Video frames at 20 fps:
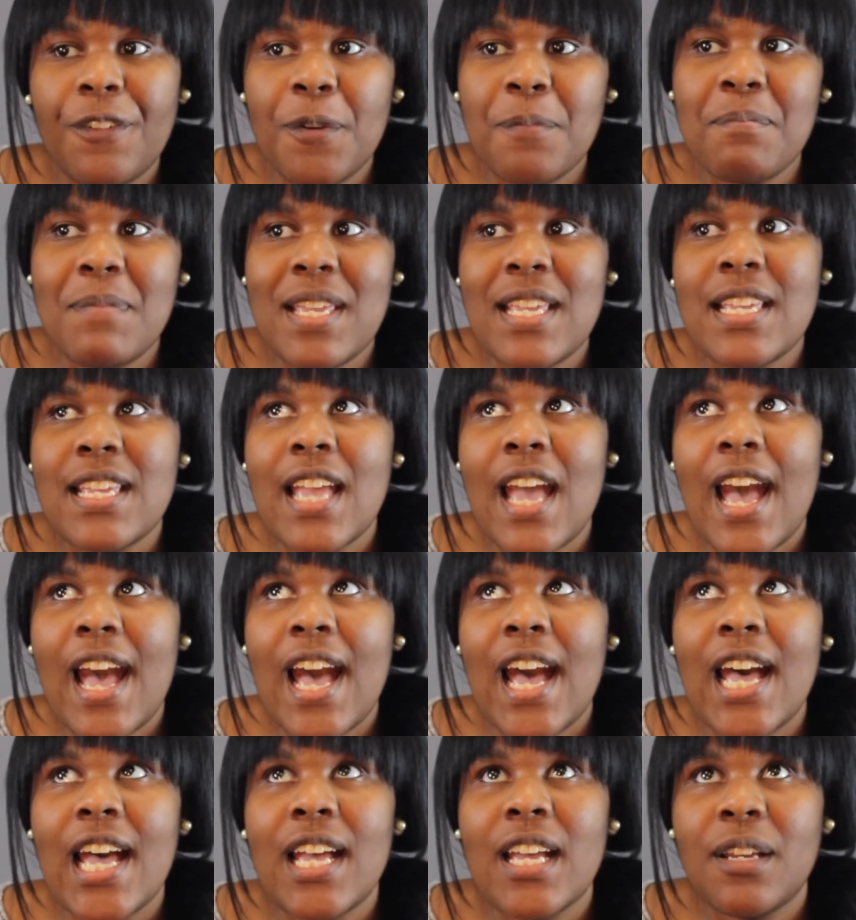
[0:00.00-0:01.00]
For me,
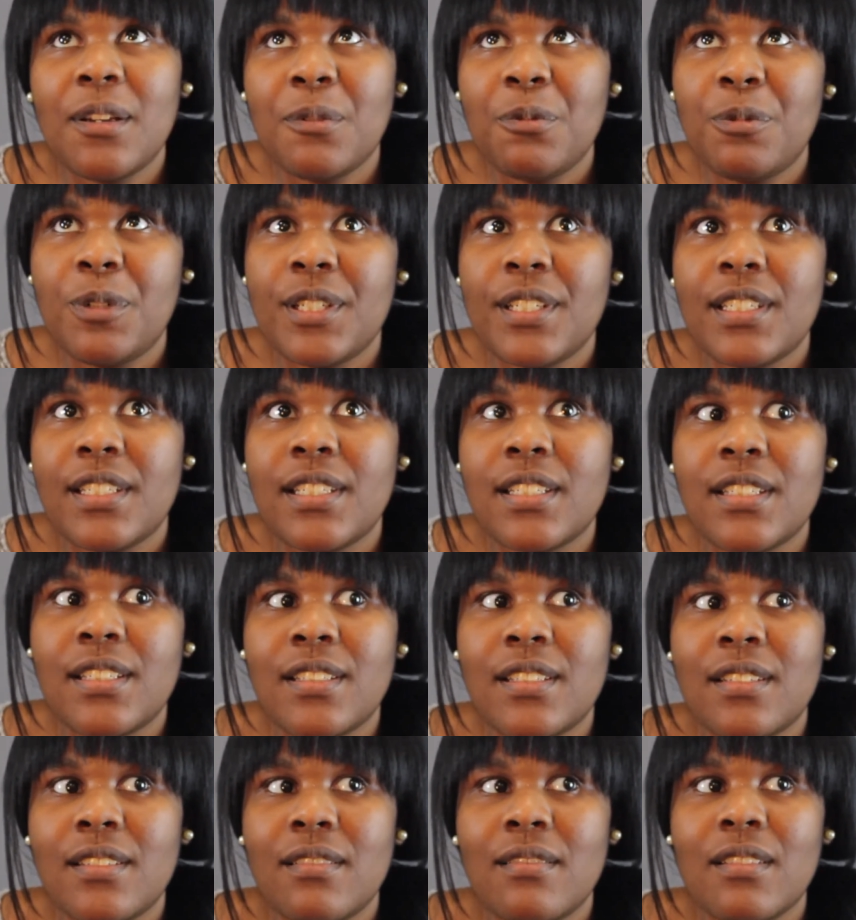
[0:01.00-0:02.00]
I
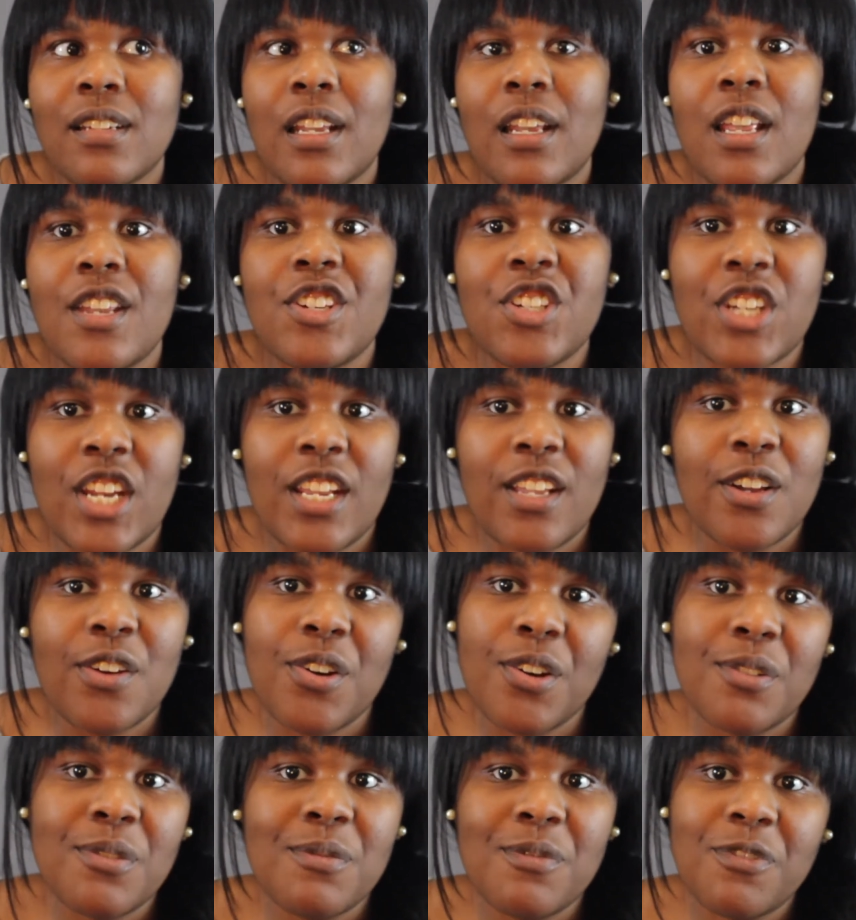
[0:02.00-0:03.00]
was a
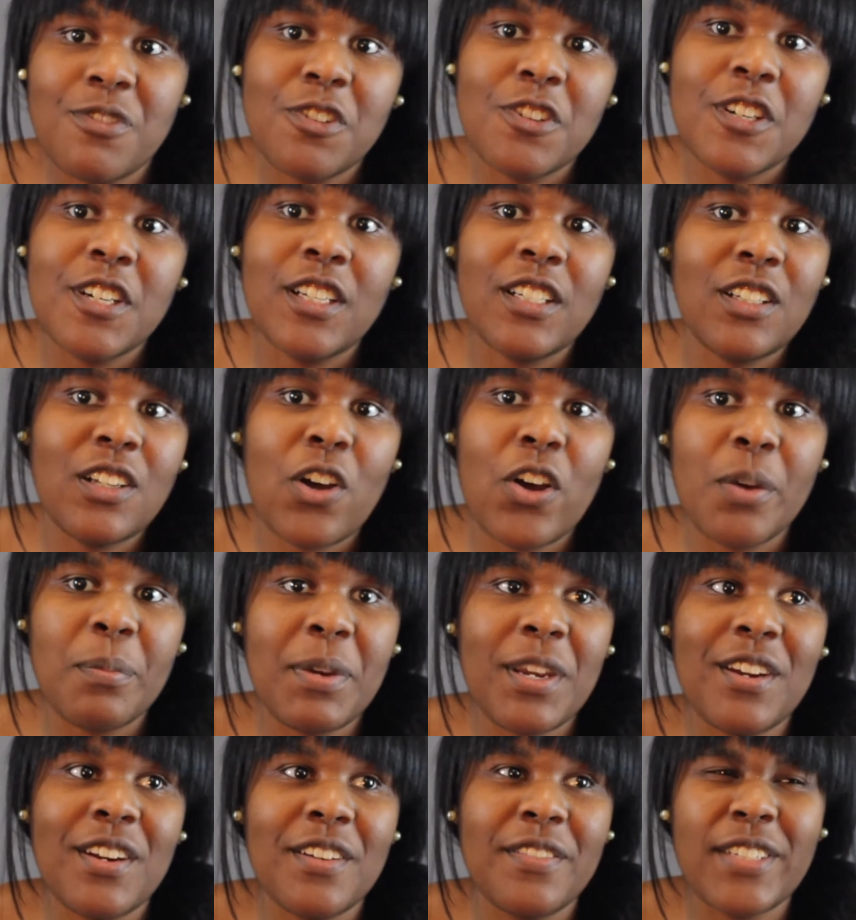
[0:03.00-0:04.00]
shell for a long
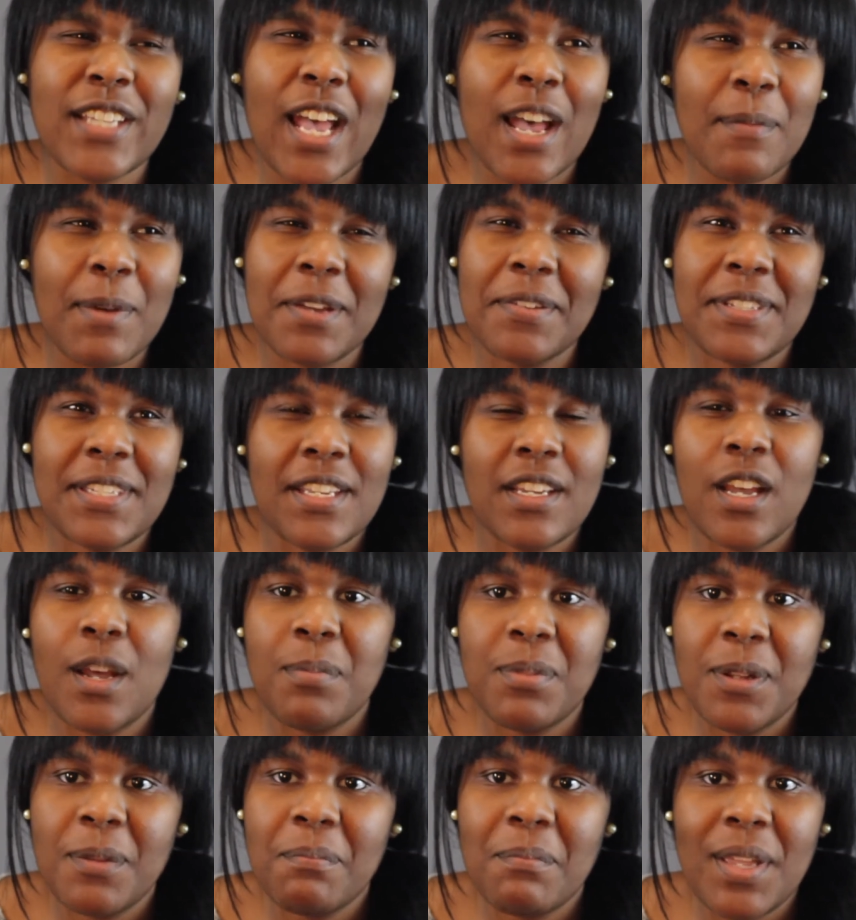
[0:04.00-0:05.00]
period of time. I would say a
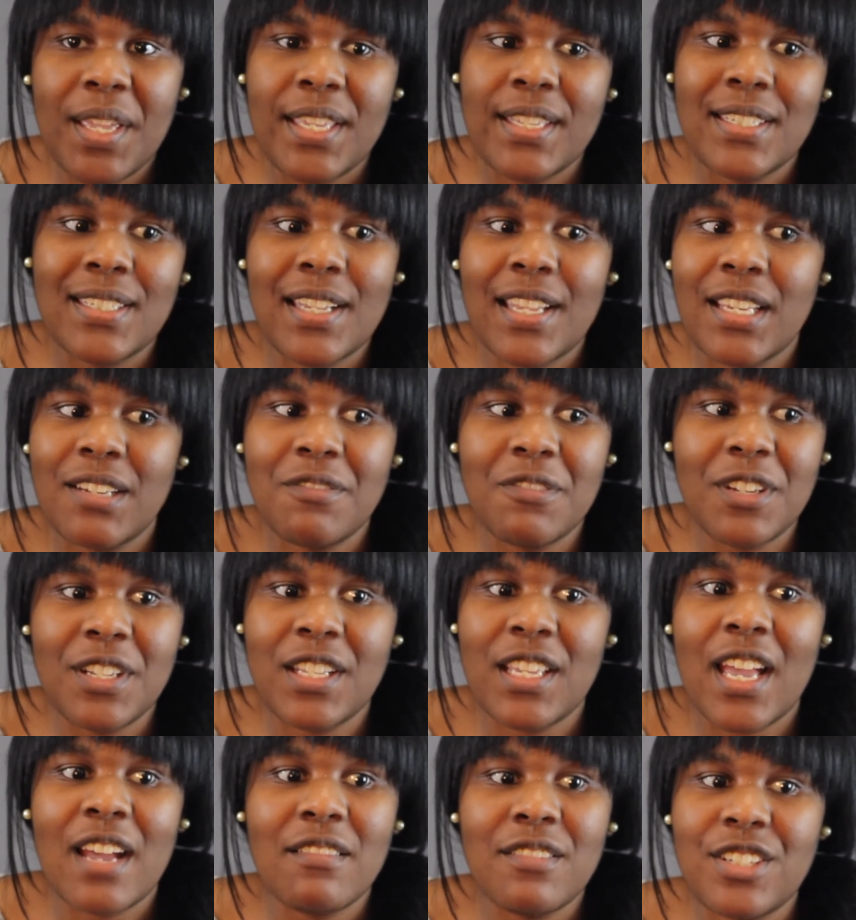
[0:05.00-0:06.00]
couple of months. Like,
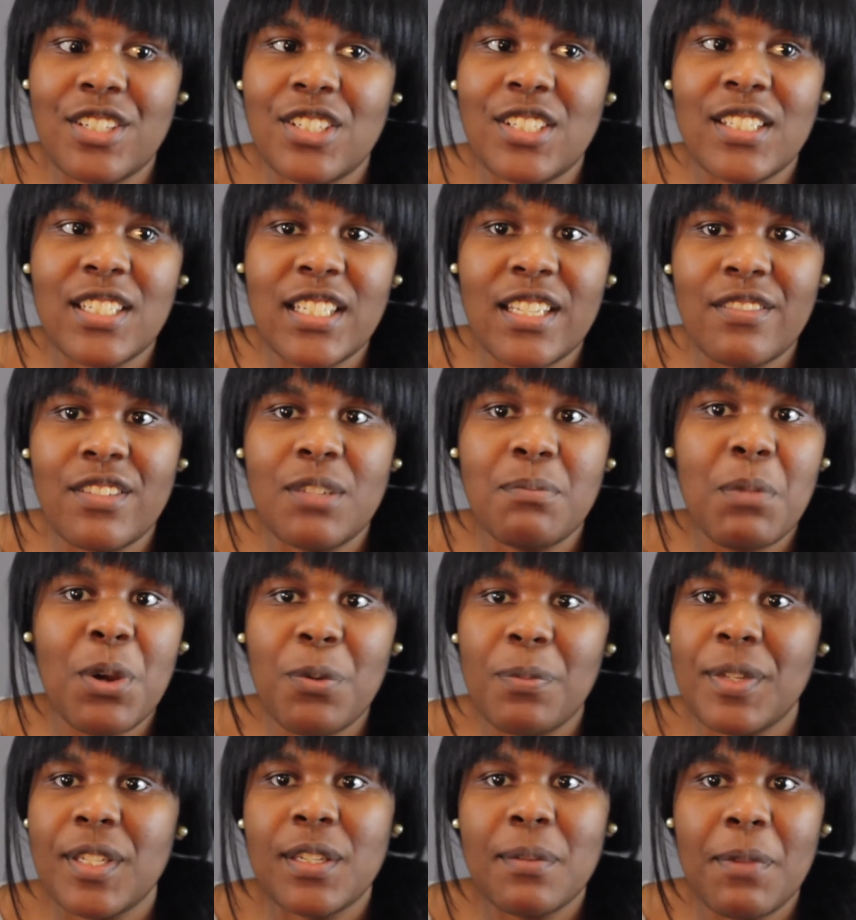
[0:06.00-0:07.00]
really, I was just living
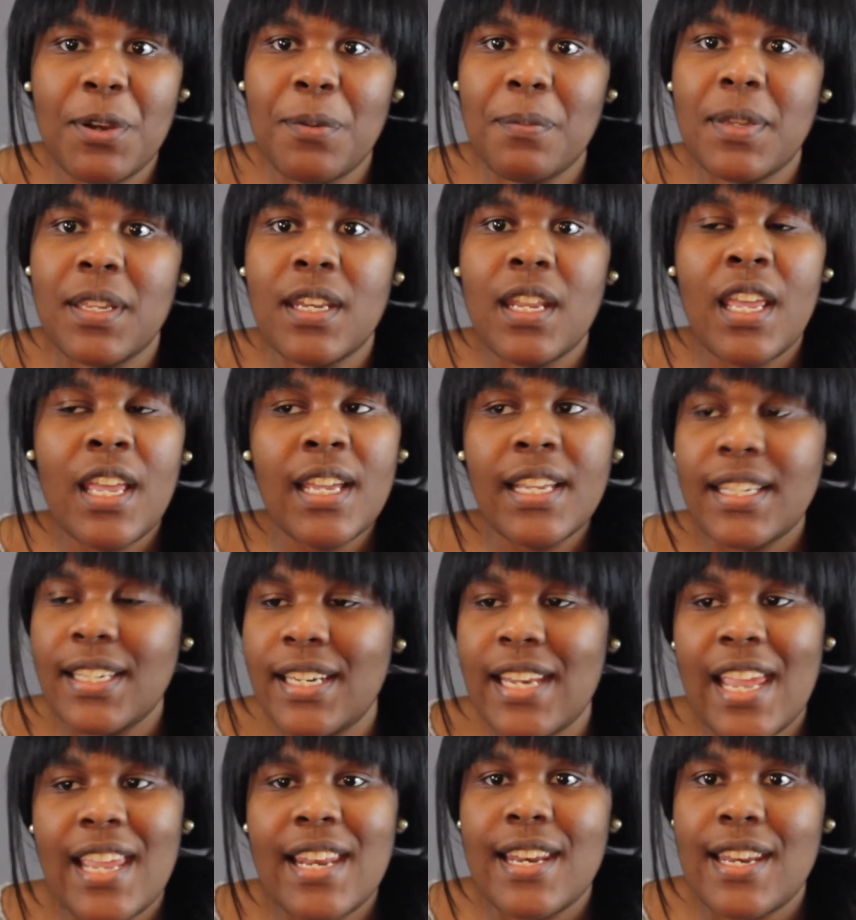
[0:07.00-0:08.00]
moment to moment,
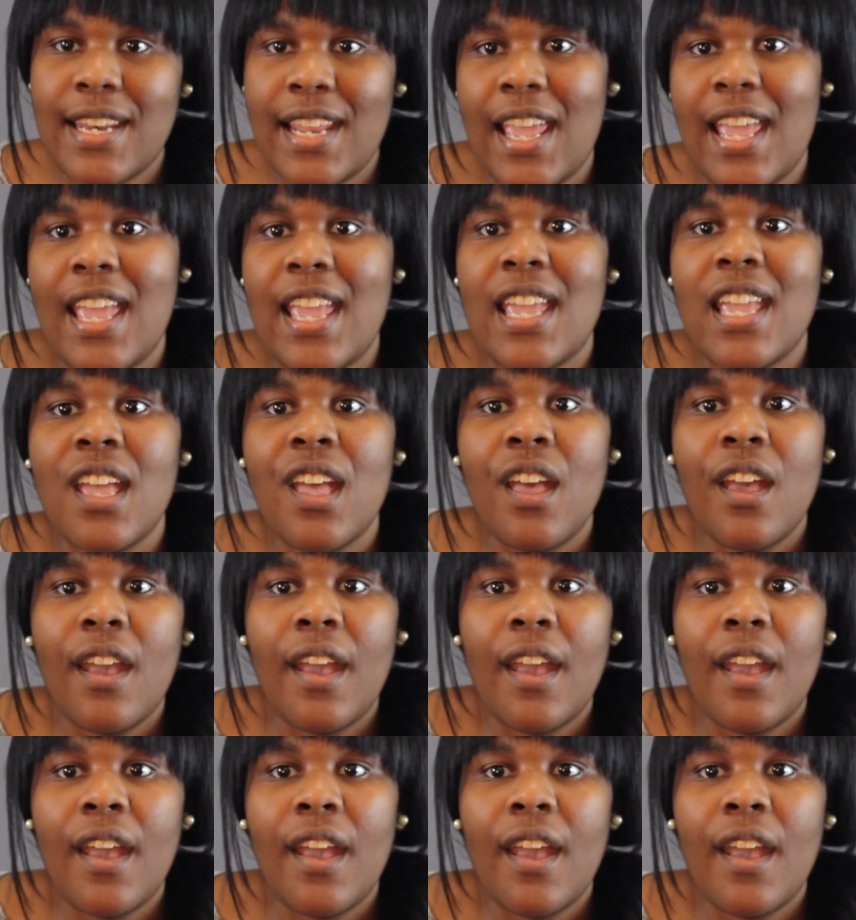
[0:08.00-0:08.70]
day to day.